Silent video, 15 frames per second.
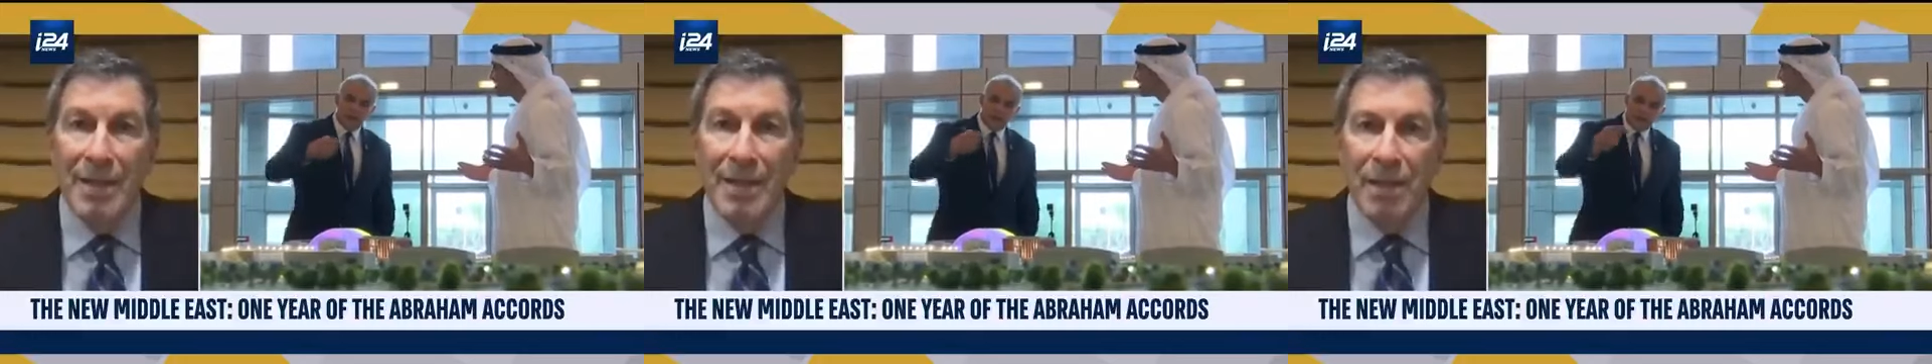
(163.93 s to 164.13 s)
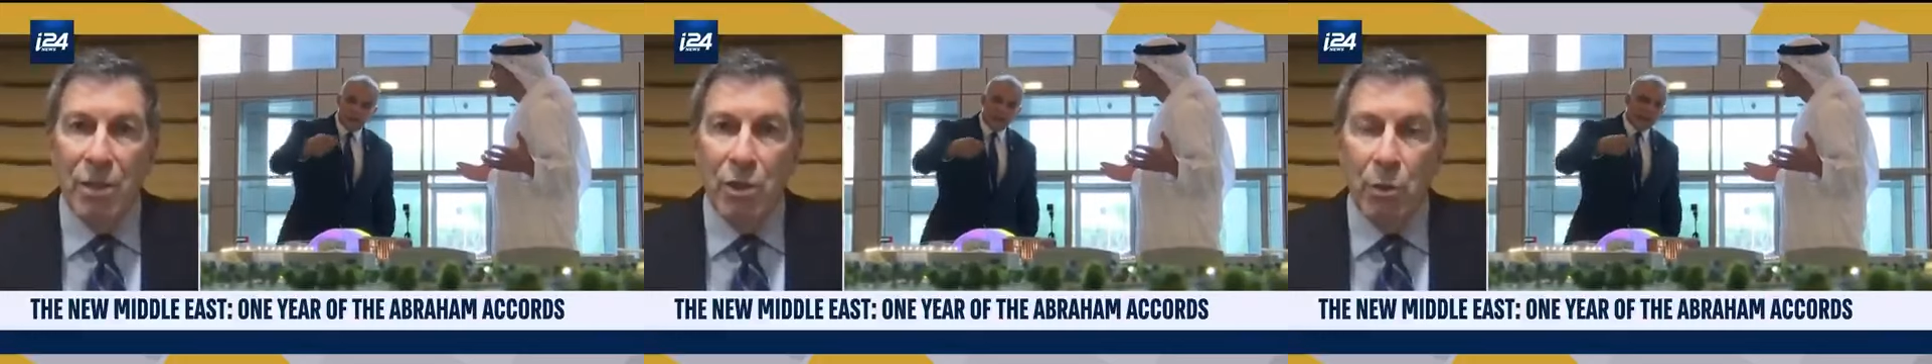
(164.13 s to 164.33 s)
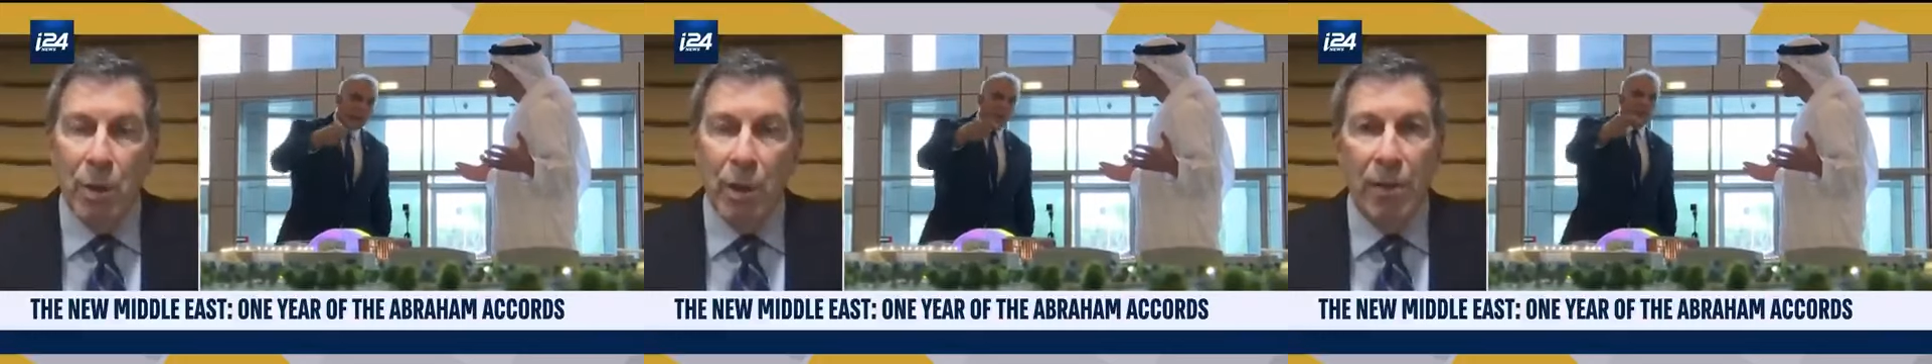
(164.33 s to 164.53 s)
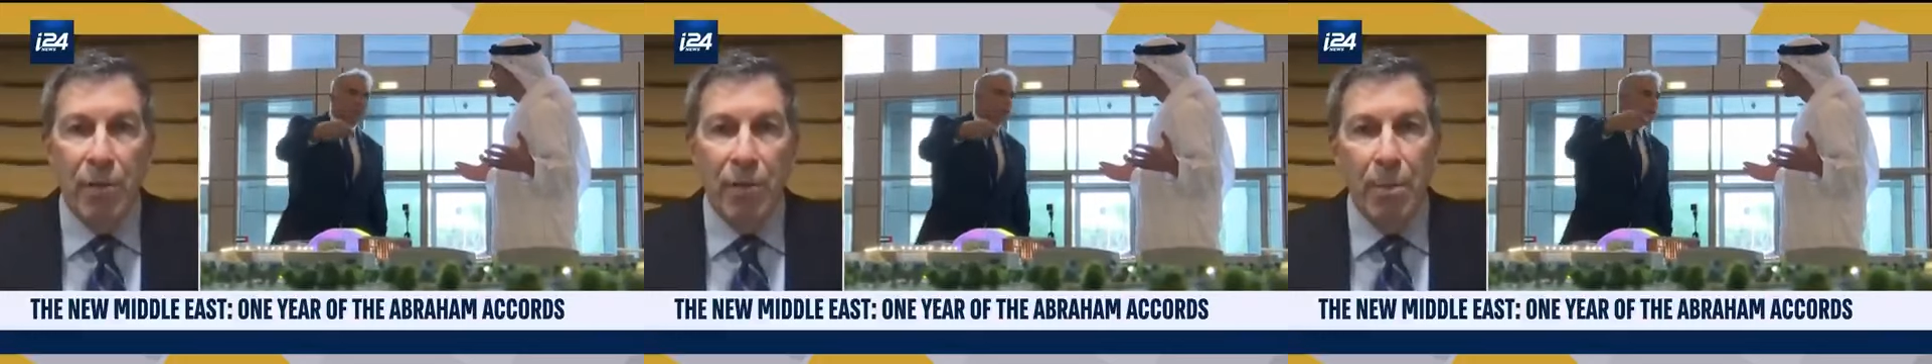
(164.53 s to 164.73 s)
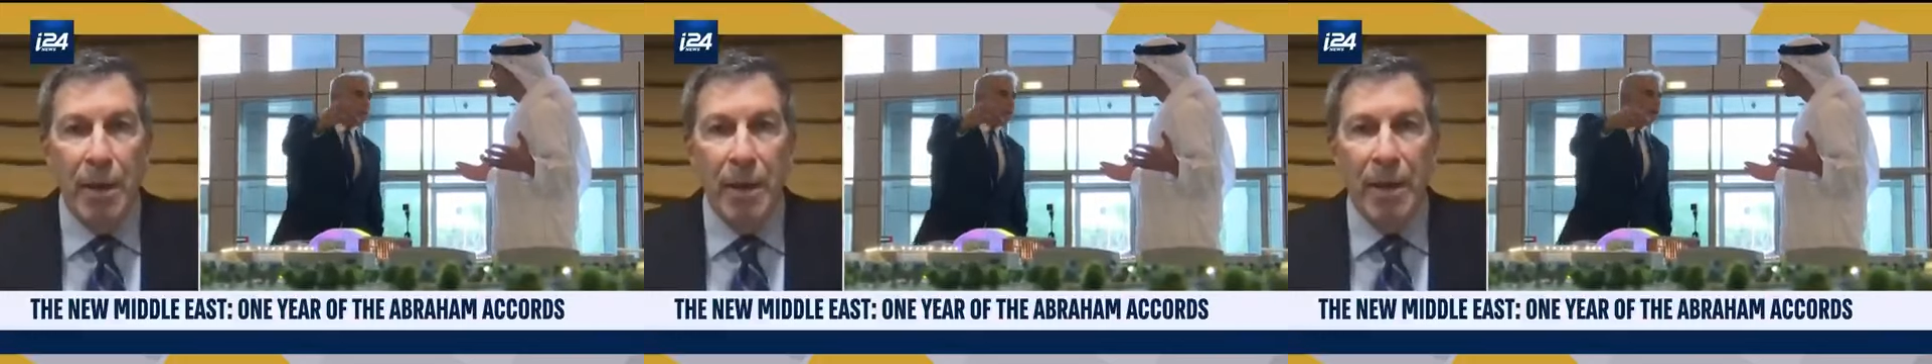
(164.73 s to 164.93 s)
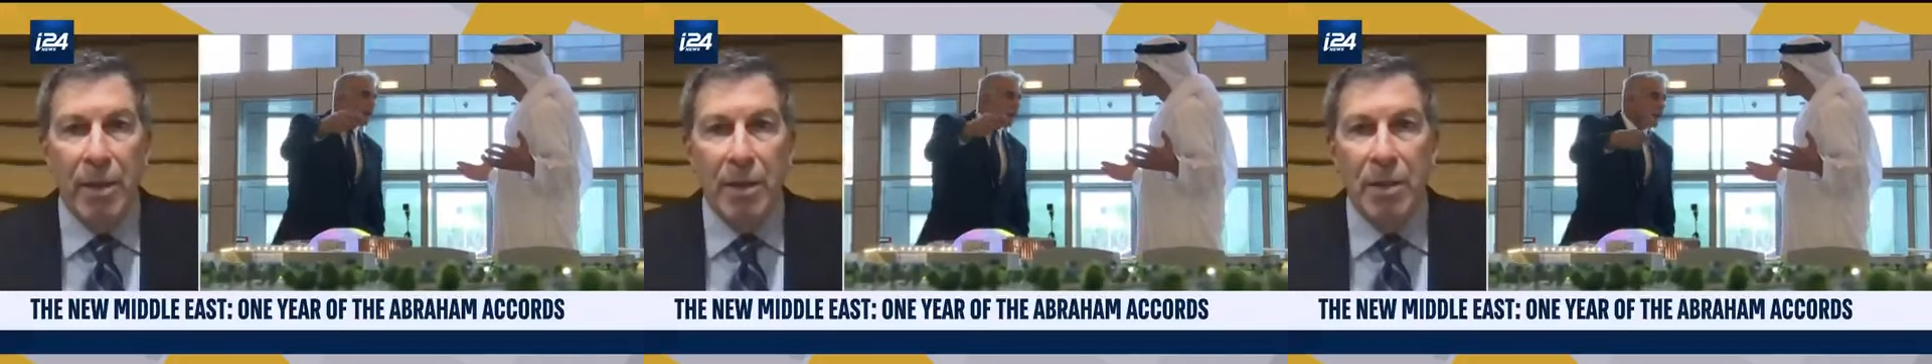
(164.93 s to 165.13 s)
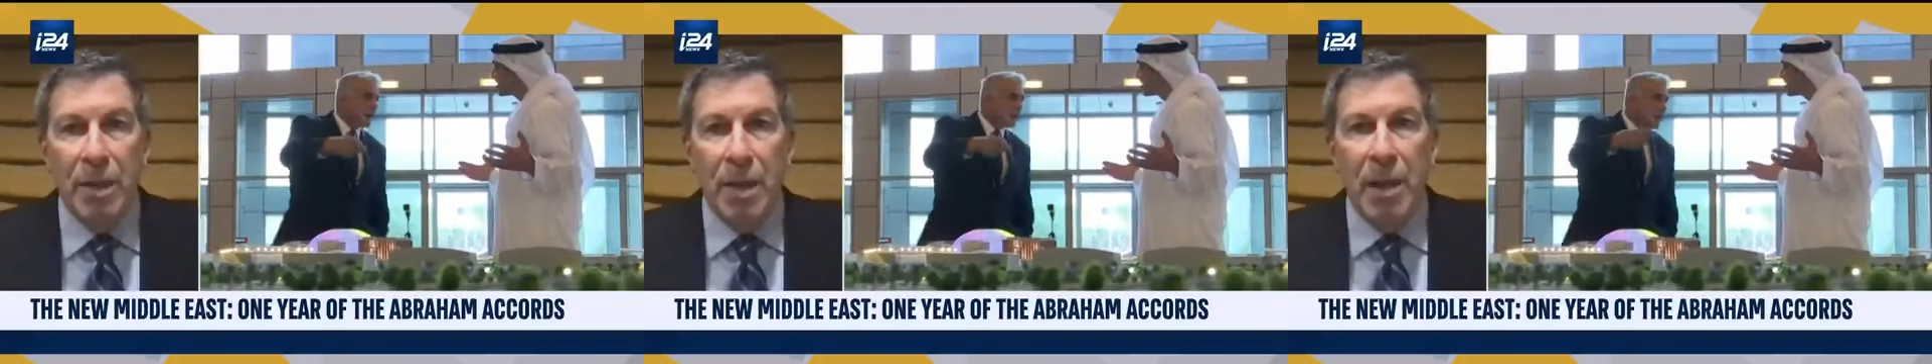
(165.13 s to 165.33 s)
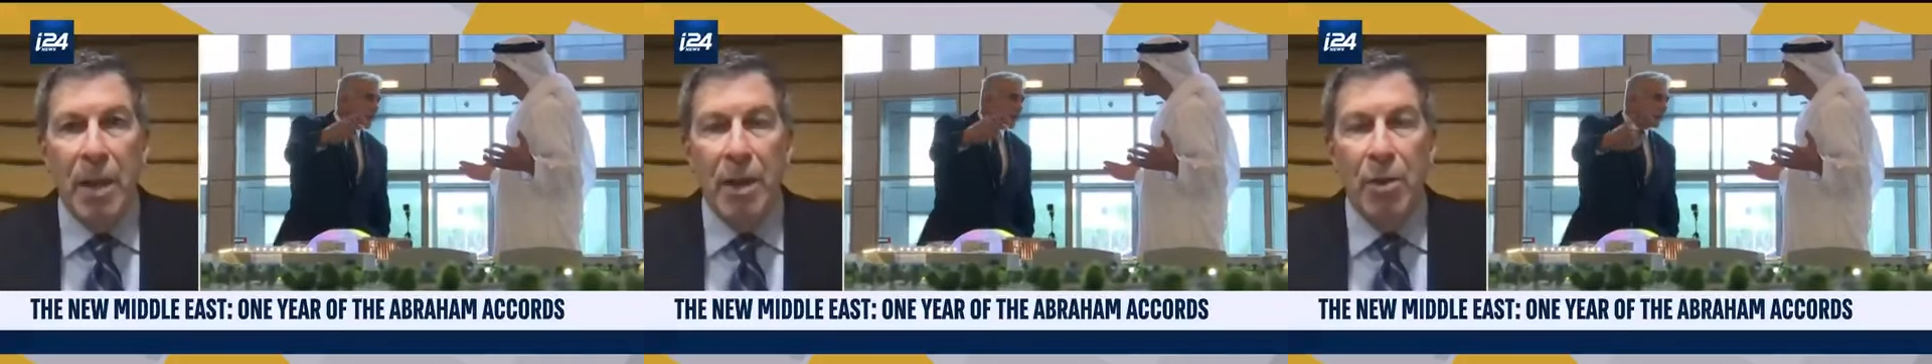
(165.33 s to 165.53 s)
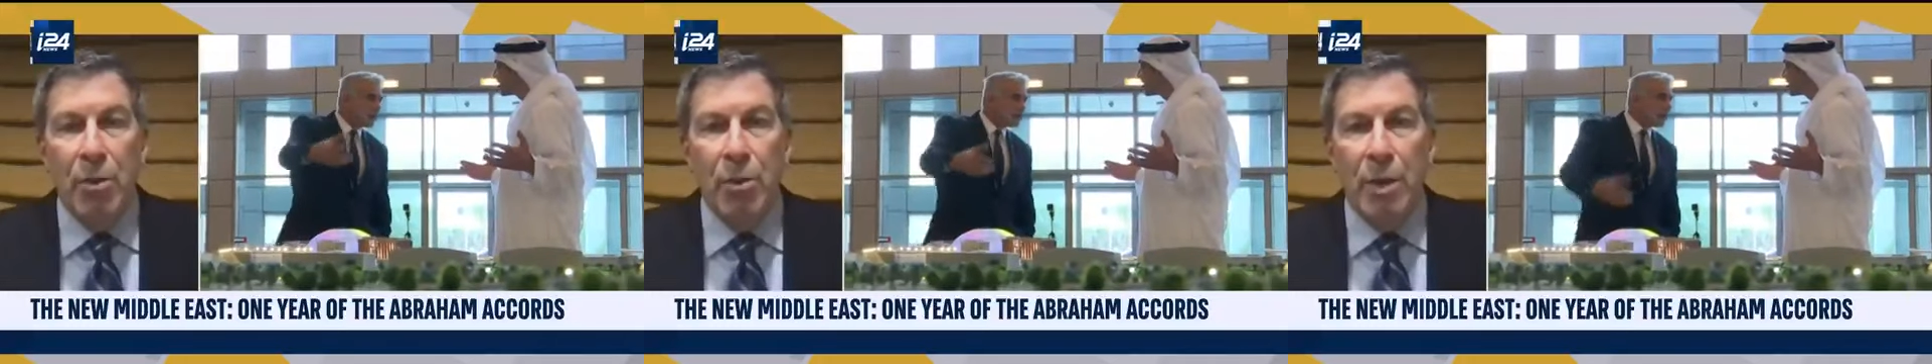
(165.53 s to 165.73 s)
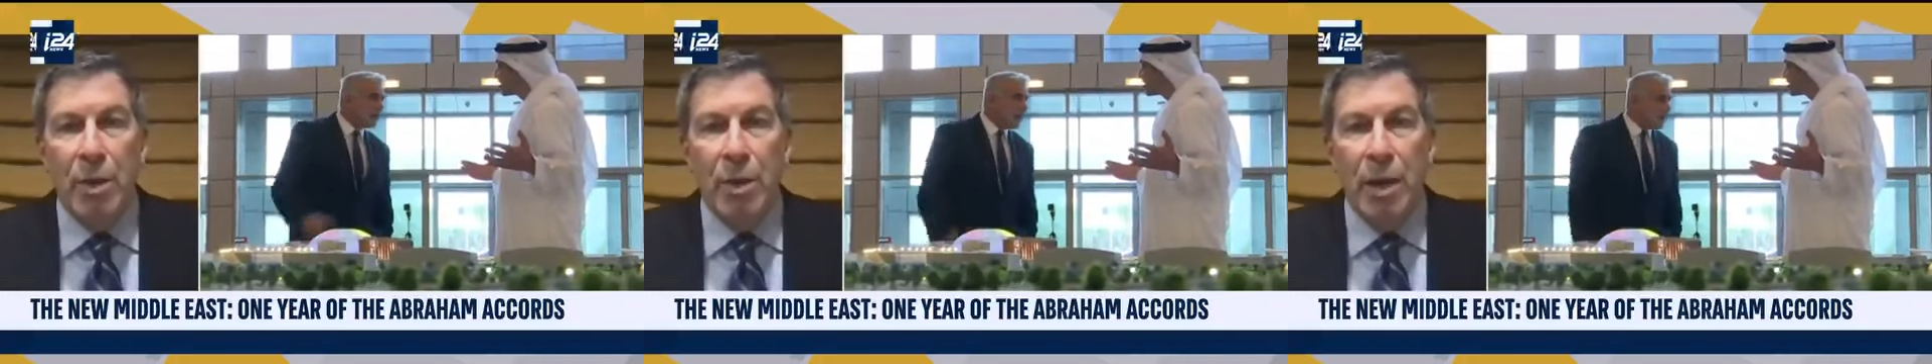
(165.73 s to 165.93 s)
that's Israel. Everybody else
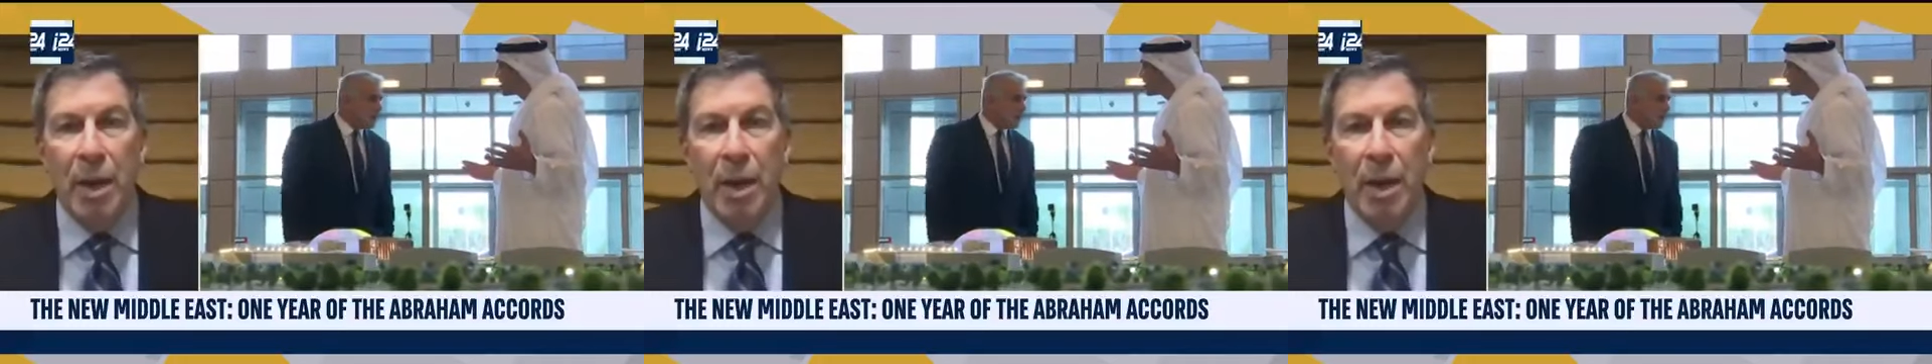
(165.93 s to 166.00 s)
you